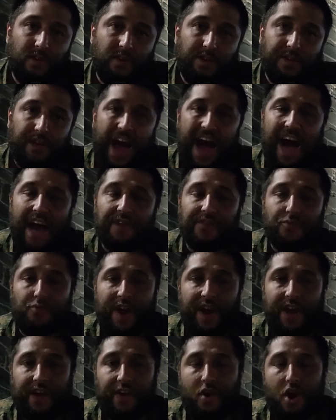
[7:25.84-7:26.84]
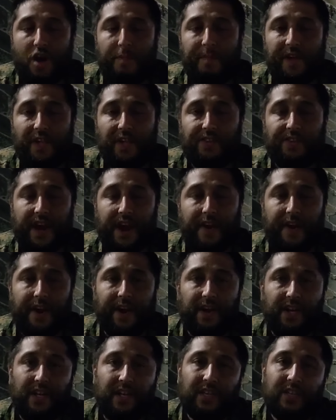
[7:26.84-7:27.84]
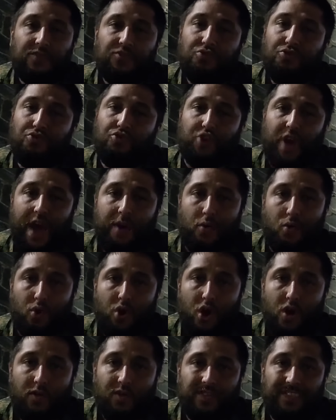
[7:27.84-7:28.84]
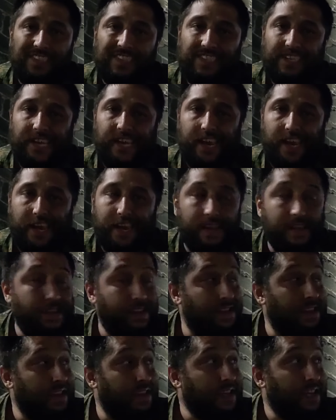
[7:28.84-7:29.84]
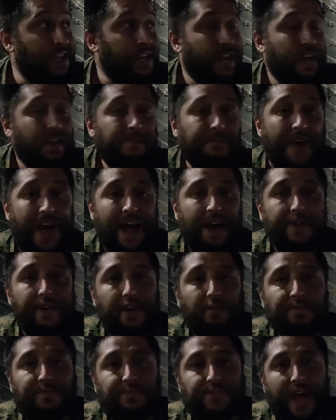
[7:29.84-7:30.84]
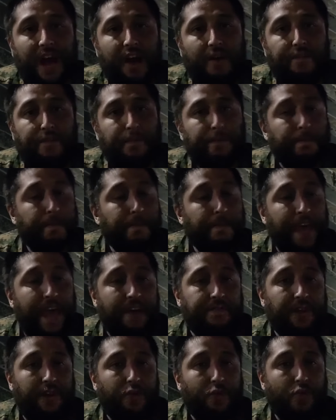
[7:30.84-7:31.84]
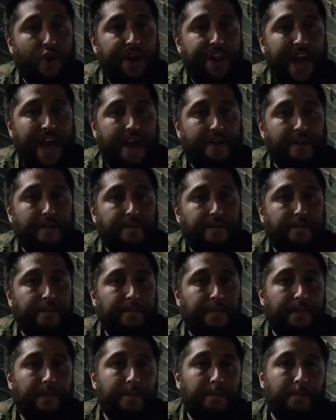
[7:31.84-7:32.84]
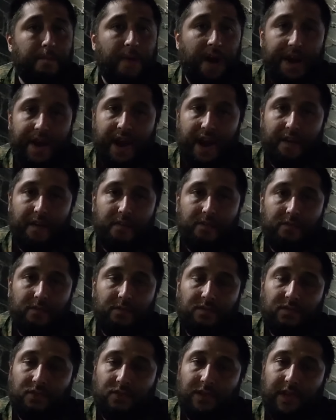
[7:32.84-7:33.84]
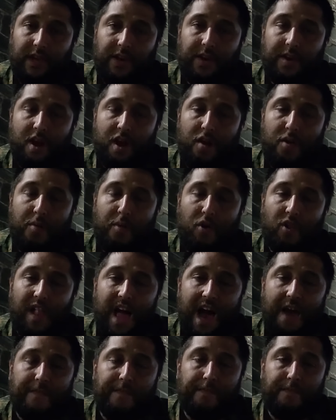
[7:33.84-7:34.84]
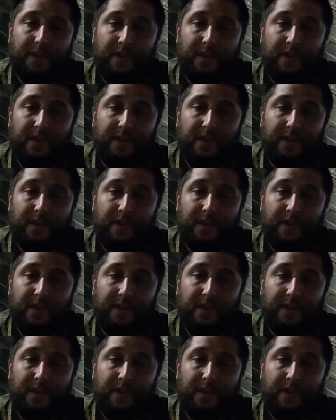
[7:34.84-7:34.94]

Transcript: the highest rank in all military, General D, found himself having run out of money to lead a normal life,